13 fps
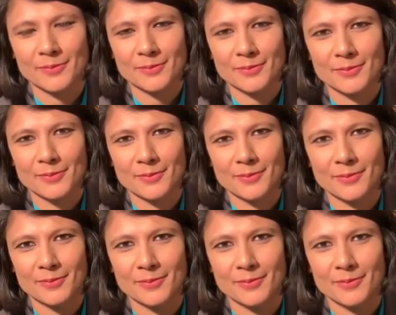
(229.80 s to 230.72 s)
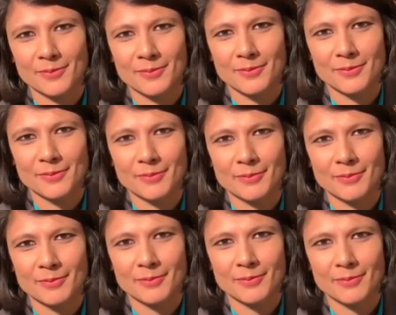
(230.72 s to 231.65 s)

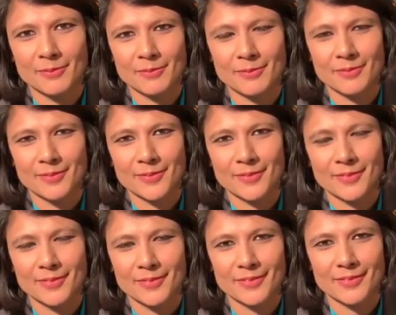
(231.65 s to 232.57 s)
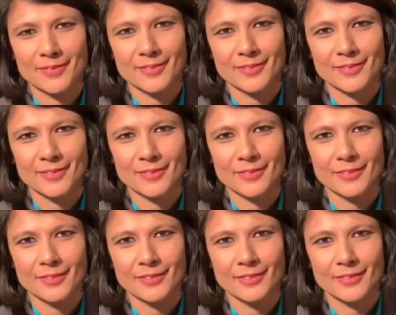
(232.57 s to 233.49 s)

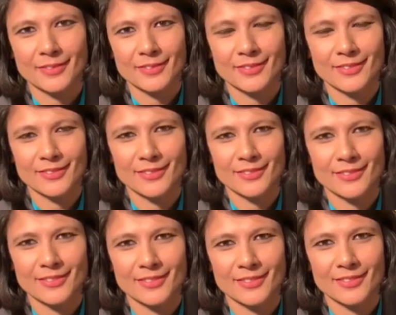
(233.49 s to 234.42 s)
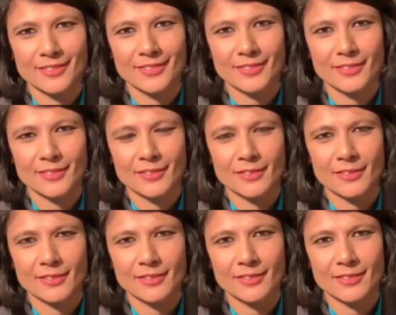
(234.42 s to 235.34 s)
This person isn't speaking.